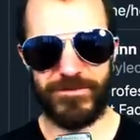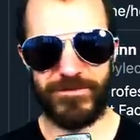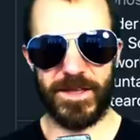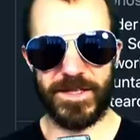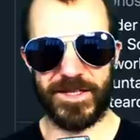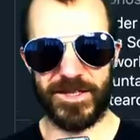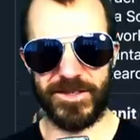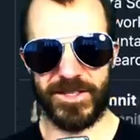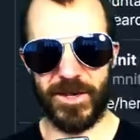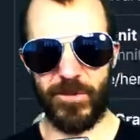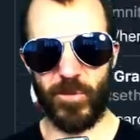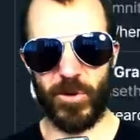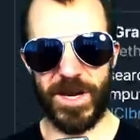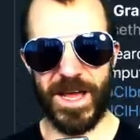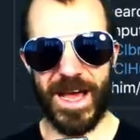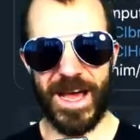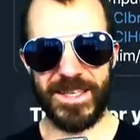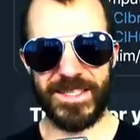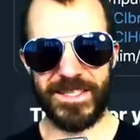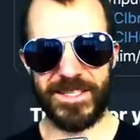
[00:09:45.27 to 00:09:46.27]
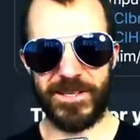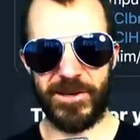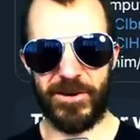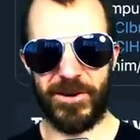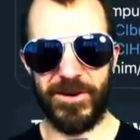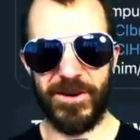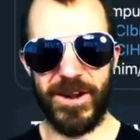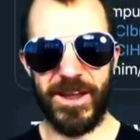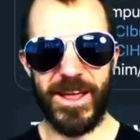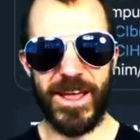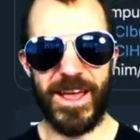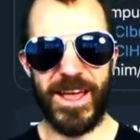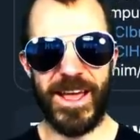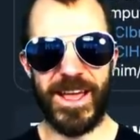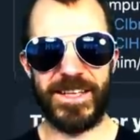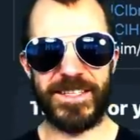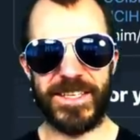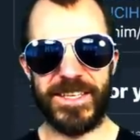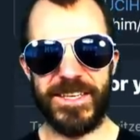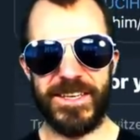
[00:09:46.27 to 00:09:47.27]
So someone asks her,
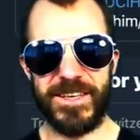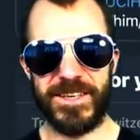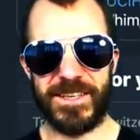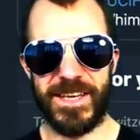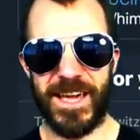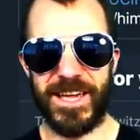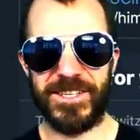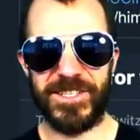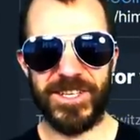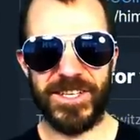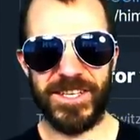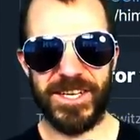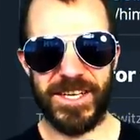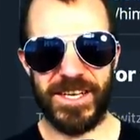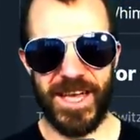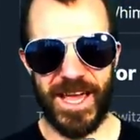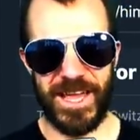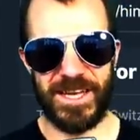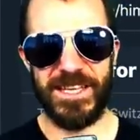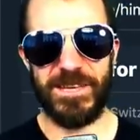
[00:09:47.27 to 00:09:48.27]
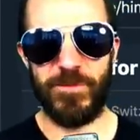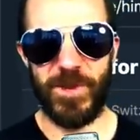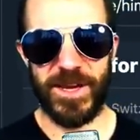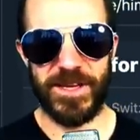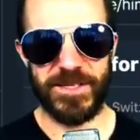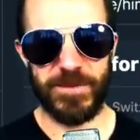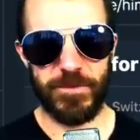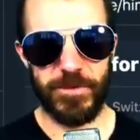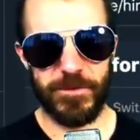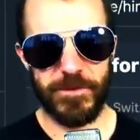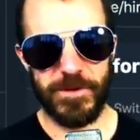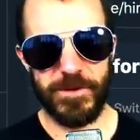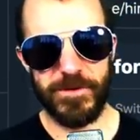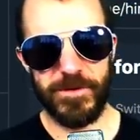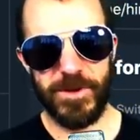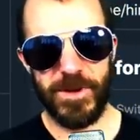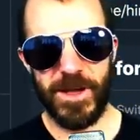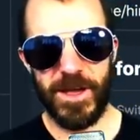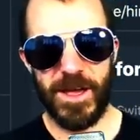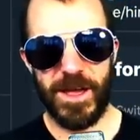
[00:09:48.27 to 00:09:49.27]
is he engaging in any ways with you?
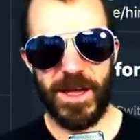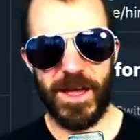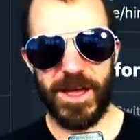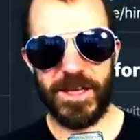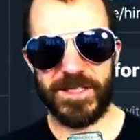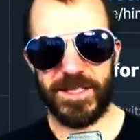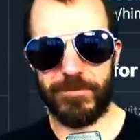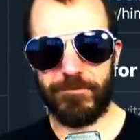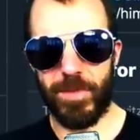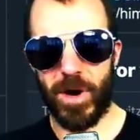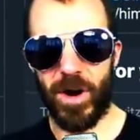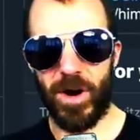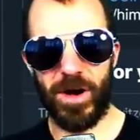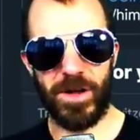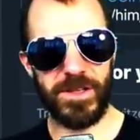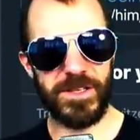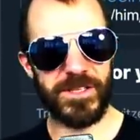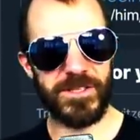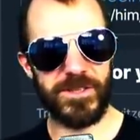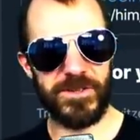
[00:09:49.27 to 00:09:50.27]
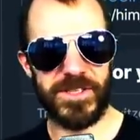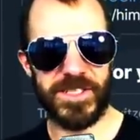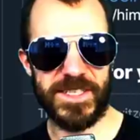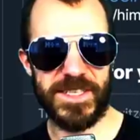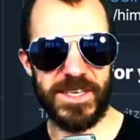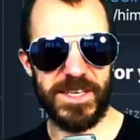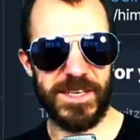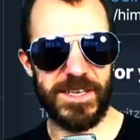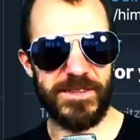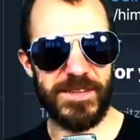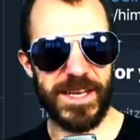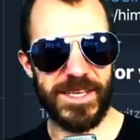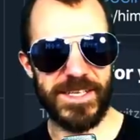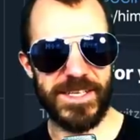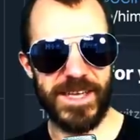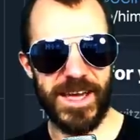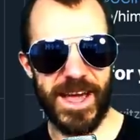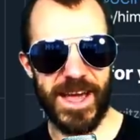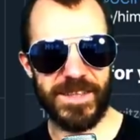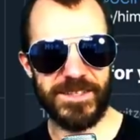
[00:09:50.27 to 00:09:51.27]
it's appalling to see that
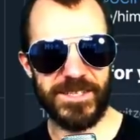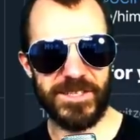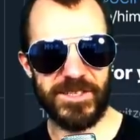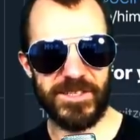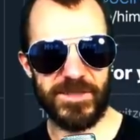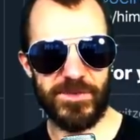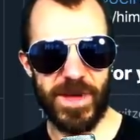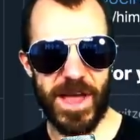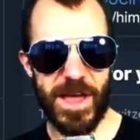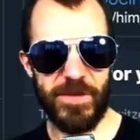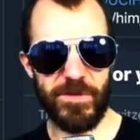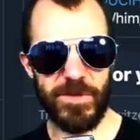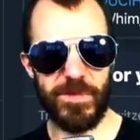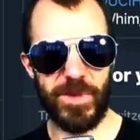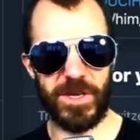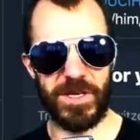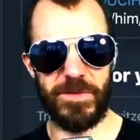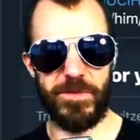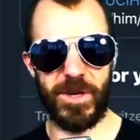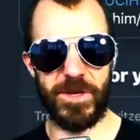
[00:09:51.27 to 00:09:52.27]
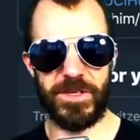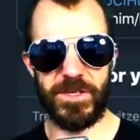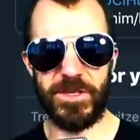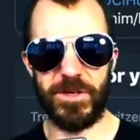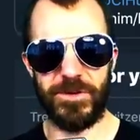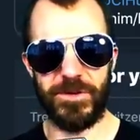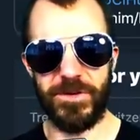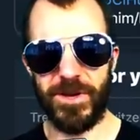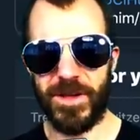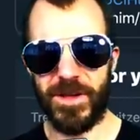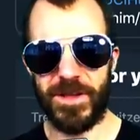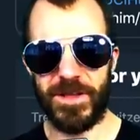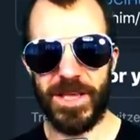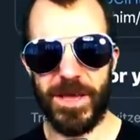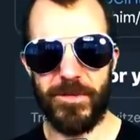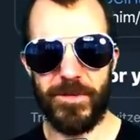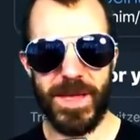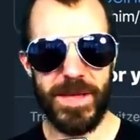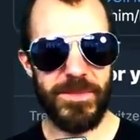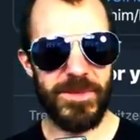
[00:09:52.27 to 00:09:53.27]
he answers to everybody but you,
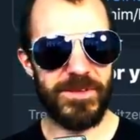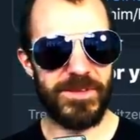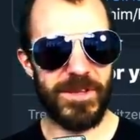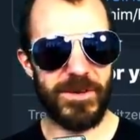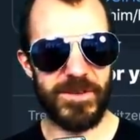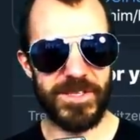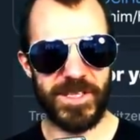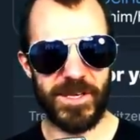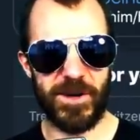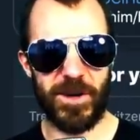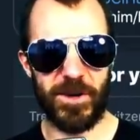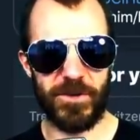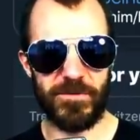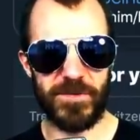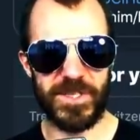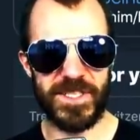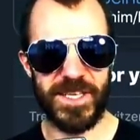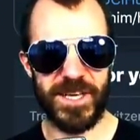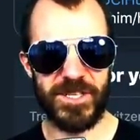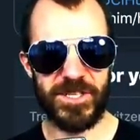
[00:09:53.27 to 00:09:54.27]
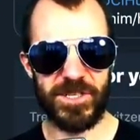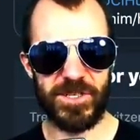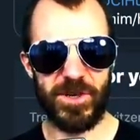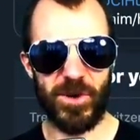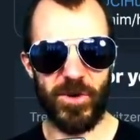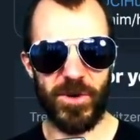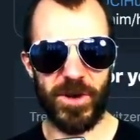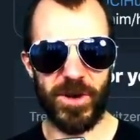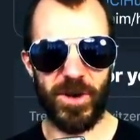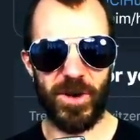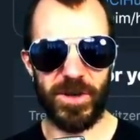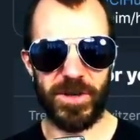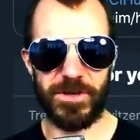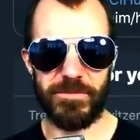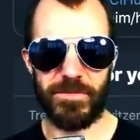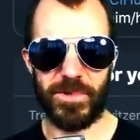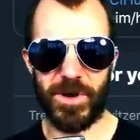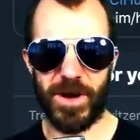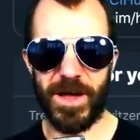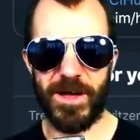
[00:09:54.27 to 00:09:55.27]
yet maybe there is a conversation going on in
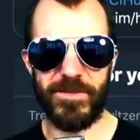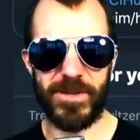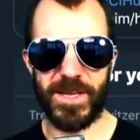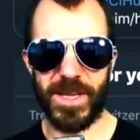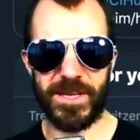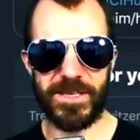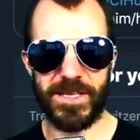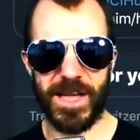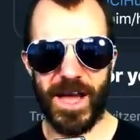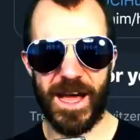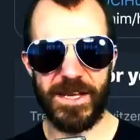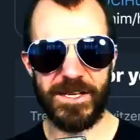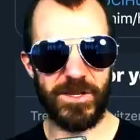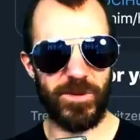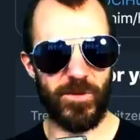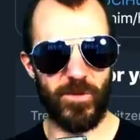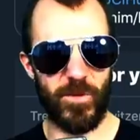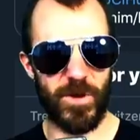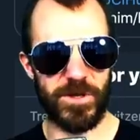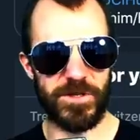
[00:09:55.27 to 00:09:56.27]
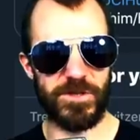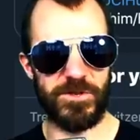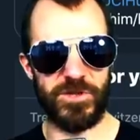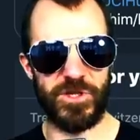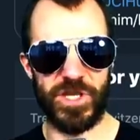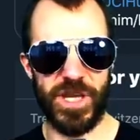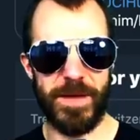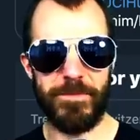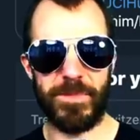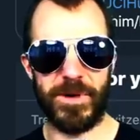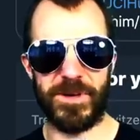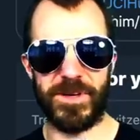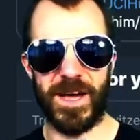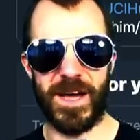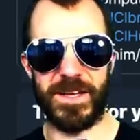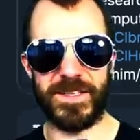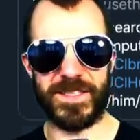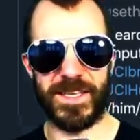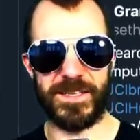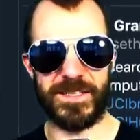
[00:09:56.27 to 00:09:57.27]
private and I don't want to
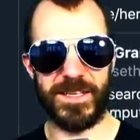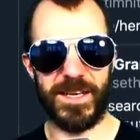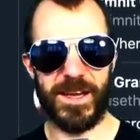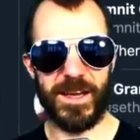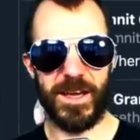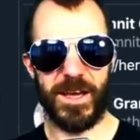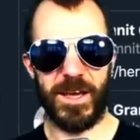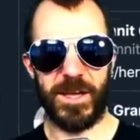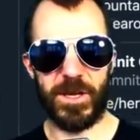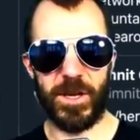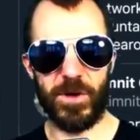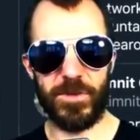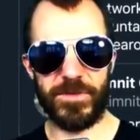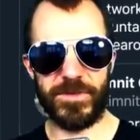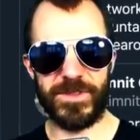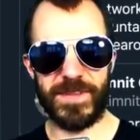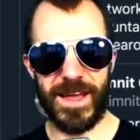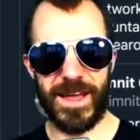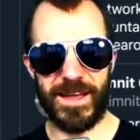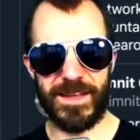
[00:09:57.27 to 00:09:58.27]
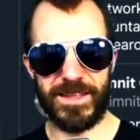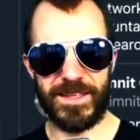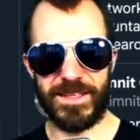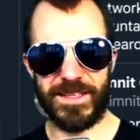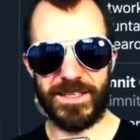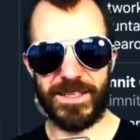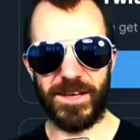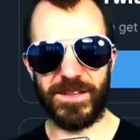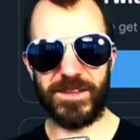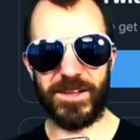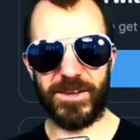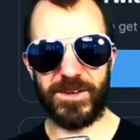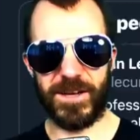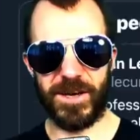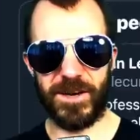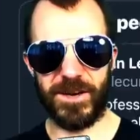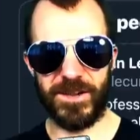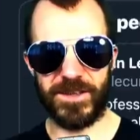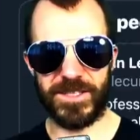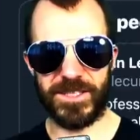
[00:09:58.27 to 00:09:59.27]
jeopardize it. Note that Yann
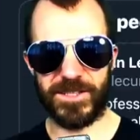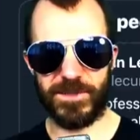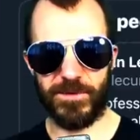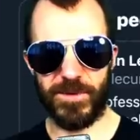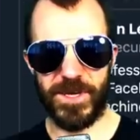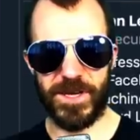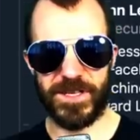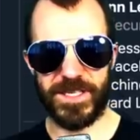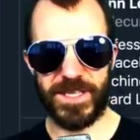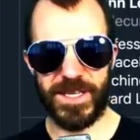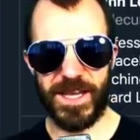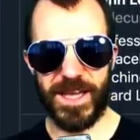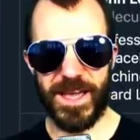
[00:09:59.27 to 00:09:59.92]
LeCun's tweet